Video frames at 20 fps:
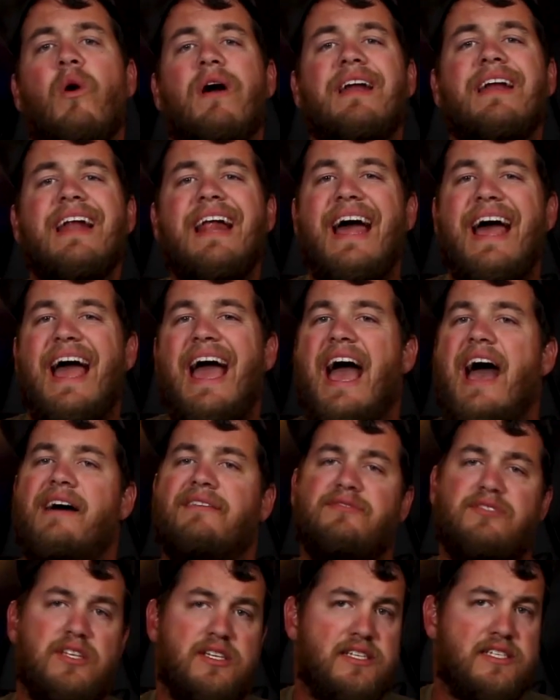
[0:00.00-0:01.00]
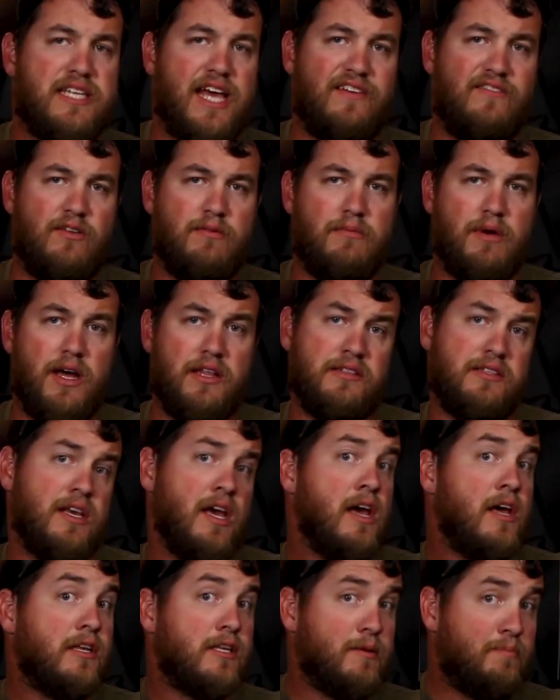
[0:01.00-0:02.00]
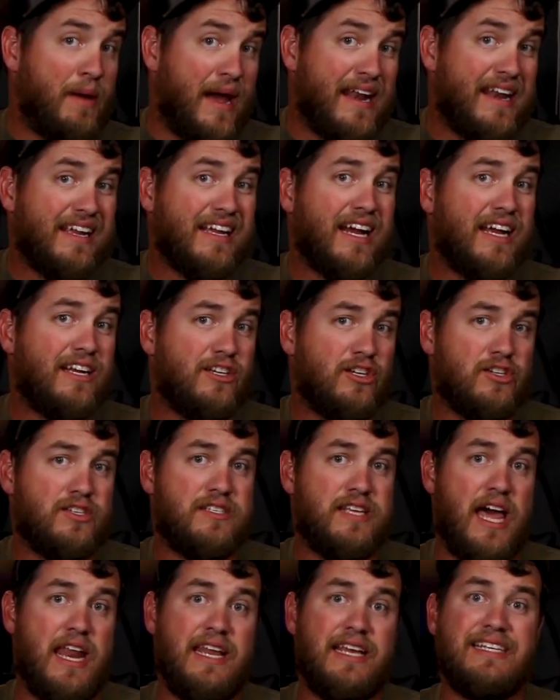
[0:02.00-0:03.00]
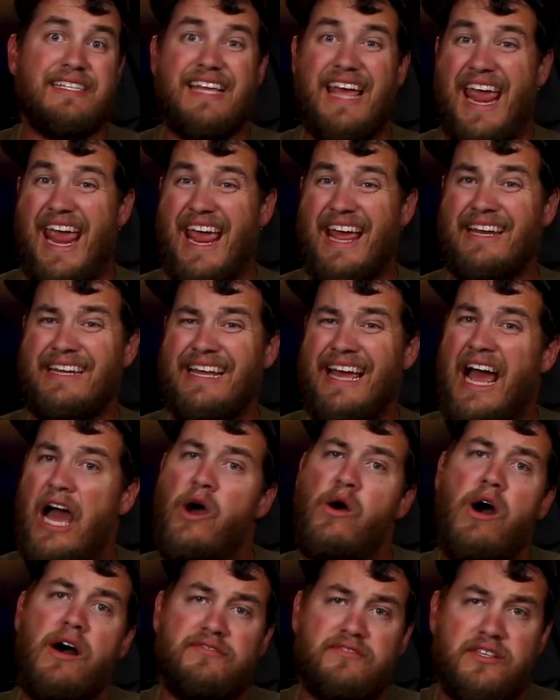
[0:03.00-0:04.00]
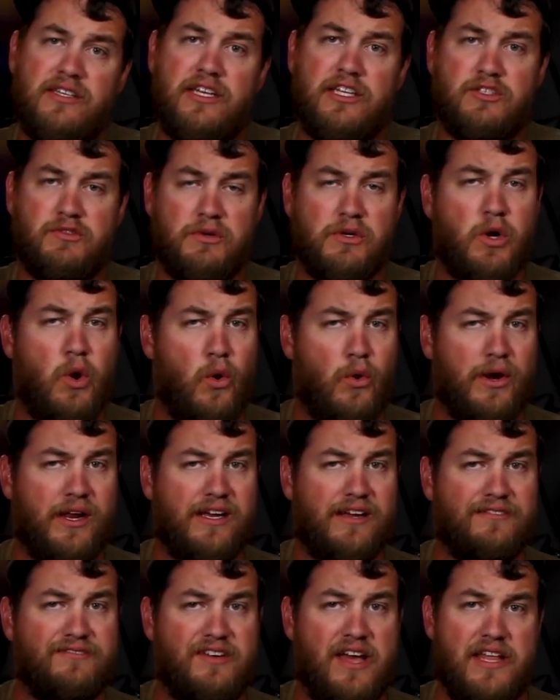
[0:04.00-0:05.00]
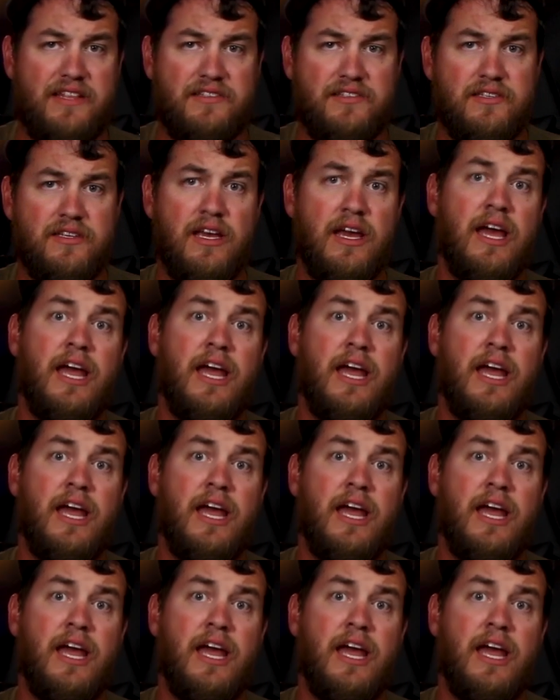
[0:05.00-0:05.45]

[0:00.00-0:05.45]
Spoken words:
1.5 to 7 months, depending on your settings and how often it's recording events.